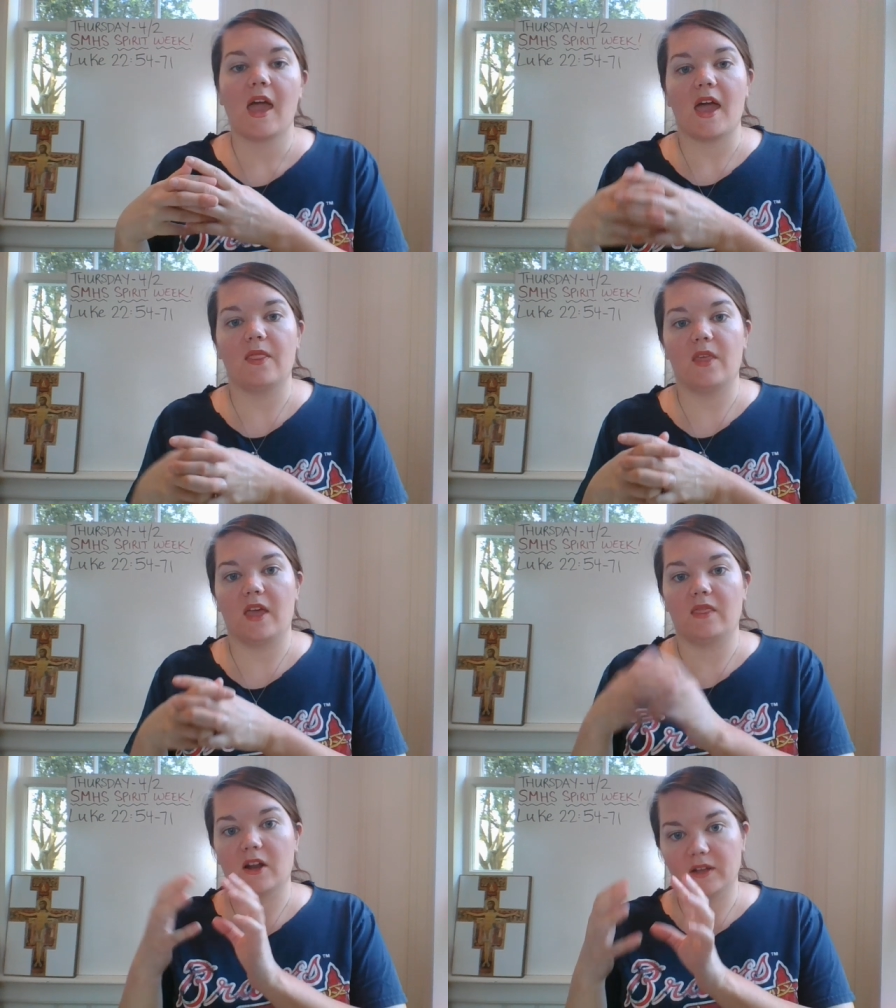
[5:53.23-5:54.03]
and
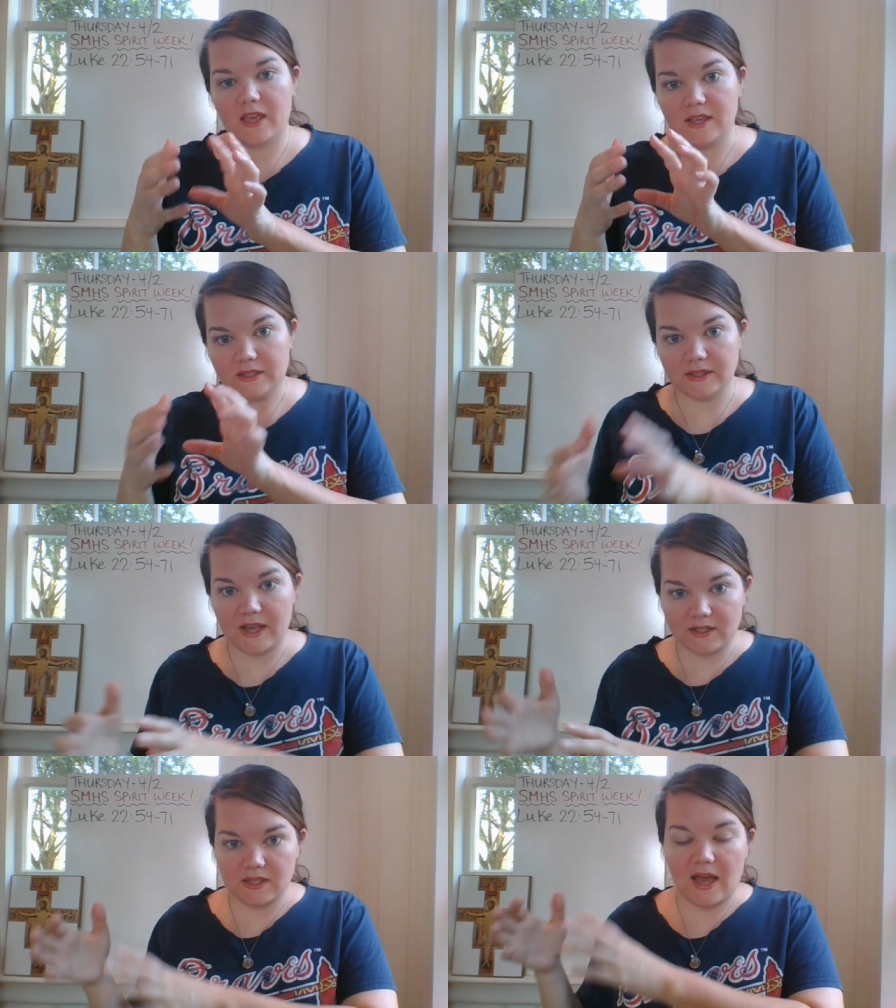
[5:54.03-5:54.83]
then there he's
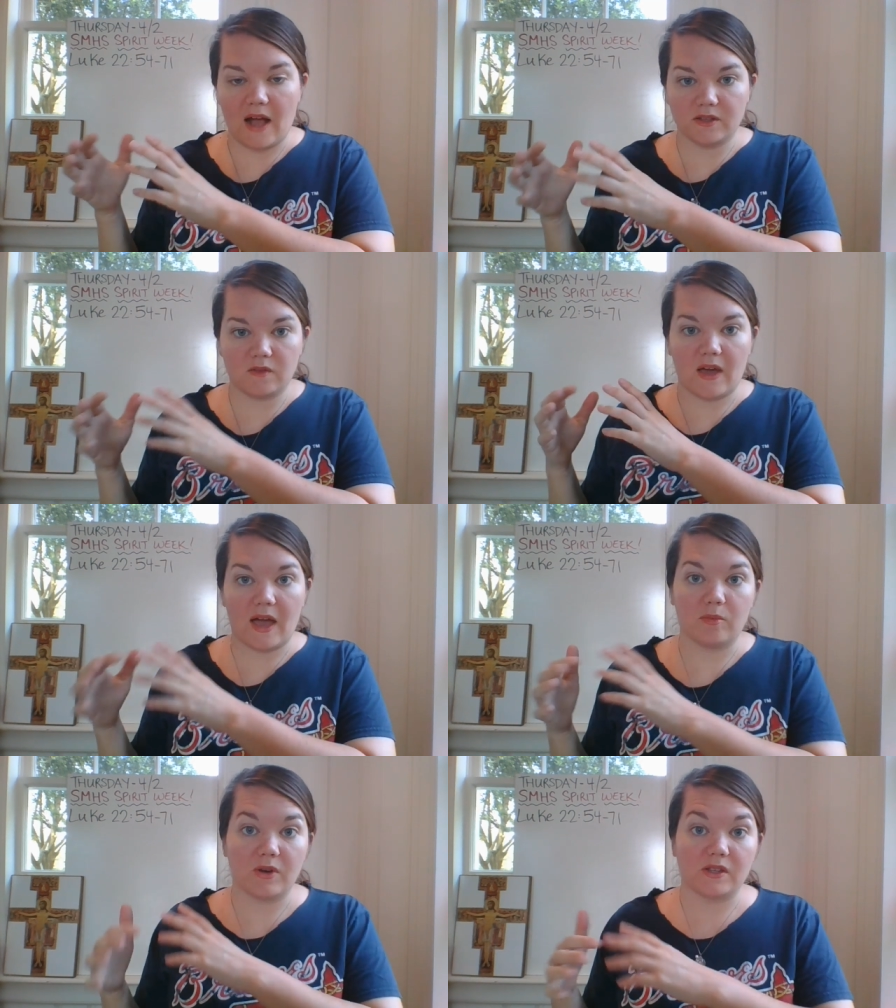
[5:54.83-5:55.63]
led to the house of the
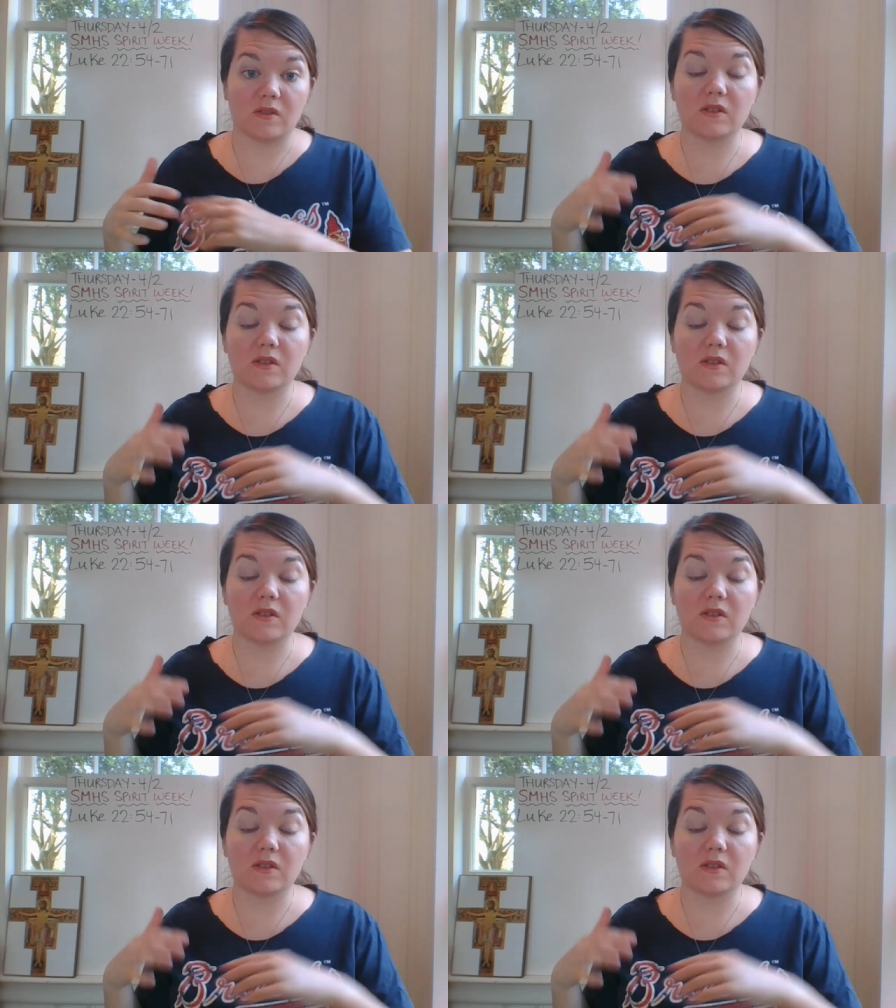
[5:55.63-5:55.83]
high priest.